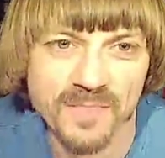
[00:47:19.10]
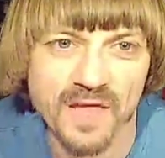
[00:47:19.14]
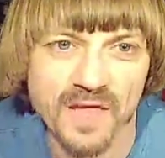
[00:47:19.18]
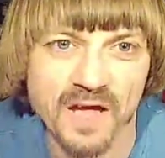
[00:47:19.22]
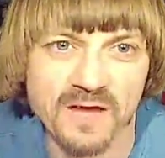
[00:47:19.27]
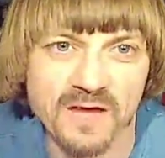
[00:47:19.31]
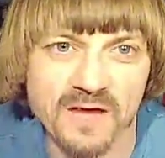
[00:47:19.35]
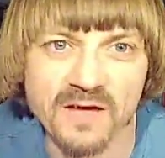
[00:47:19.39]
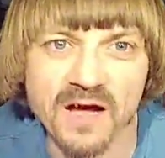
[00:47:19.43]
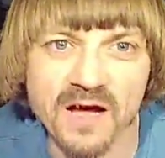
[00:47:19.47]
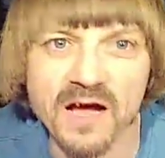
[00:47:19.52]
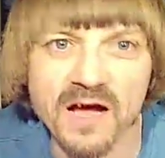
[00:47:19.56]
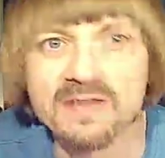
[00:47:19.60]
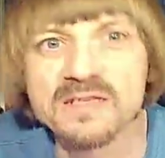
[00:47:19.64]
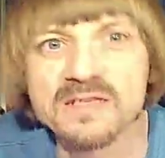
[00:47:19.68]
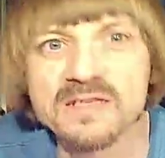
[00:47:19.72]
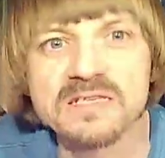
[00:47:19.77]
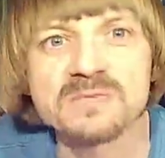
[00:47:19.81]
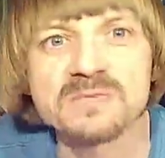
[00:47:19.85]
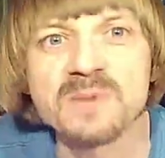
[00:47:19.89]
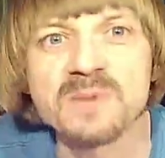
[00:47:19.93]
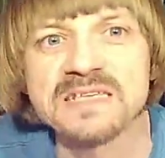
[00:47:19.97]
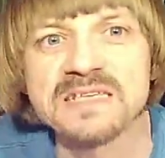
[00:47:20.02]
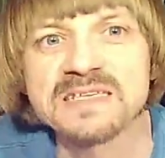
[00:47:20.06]
I, I,
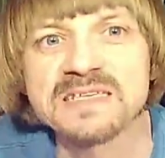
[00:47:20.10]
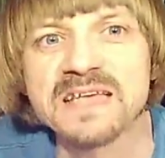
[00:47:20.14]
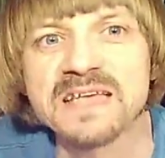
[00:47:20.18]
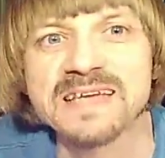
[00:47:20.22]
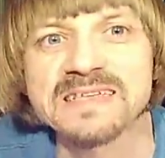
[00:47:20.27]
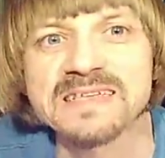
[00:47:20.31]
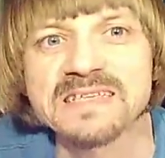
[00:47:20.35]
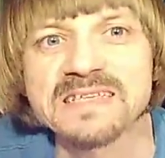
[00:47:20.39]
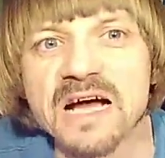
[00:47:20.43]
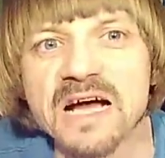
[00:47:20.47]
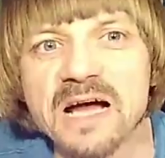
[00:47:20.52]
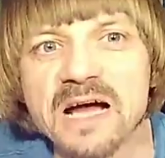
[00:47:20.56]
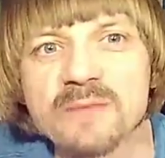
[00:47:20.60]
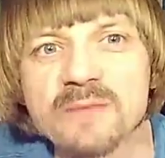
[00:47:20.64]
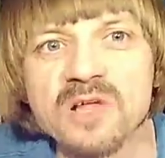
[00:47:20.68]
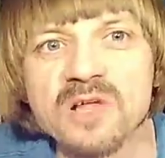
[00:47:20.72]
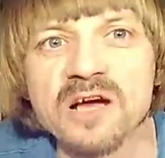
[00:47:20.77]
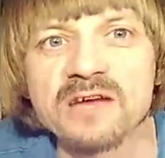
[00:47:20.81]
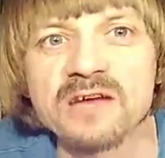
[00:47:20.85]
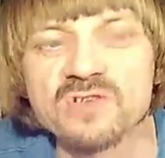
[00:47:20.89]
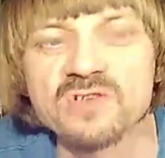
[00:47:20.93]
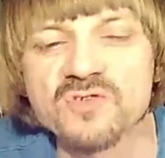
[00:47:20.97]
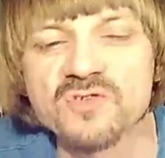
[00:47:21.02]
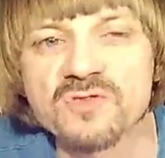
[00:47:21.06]
this is my second time
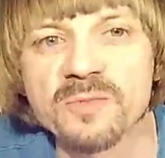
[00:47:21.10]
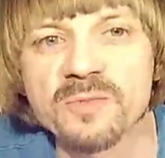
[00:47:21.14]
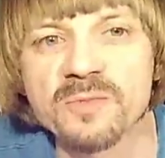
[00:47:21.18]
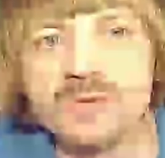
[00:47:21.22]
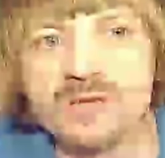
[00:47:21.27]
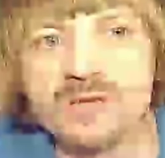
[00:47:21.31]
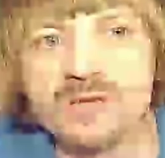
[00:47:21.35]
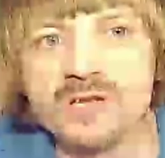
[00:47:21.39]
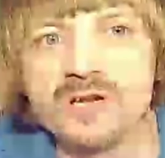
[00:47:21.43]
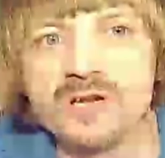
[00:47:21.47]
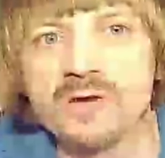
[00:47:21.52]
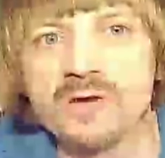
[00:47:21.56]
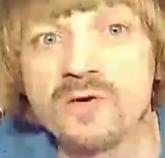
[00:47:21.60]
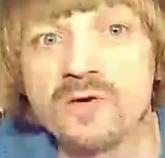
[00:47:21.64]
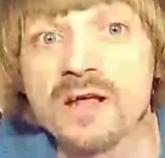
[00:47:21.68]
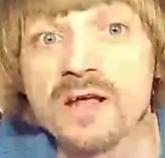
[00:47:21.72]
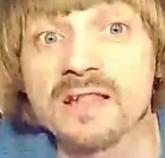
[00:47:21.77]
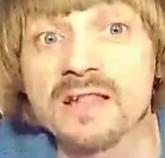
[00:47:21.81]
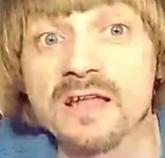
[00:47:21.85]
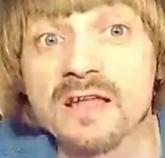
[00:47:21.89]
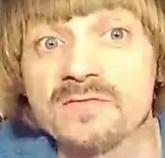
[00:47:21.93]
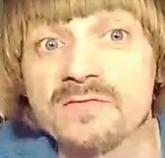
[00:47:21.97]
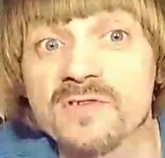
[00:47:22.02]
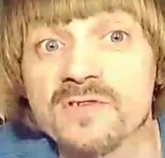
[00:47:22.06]
live streaming, and you know what
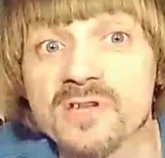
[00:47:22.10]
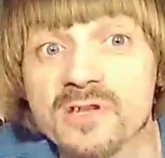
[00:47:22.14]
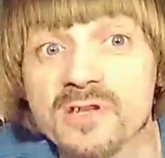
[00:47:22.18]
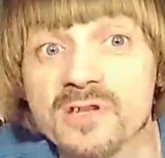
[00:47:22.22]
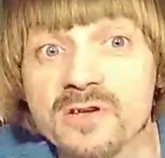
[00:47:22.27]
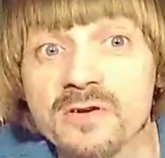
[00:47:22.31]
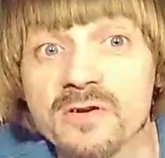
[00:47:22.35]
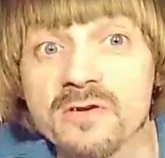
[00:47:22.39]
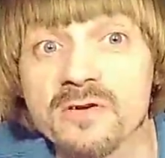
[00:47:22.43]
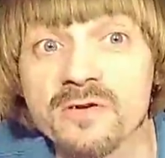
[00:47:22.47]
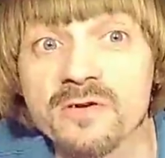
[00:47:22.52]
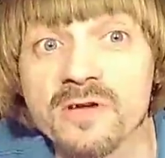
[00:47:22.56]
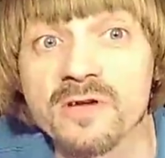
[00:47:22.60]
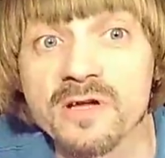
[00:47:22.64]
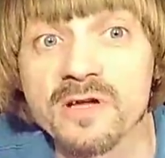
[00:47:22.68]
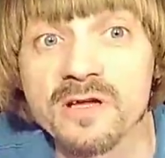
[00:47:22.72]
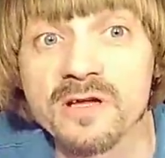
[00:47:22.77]
I'd love to do?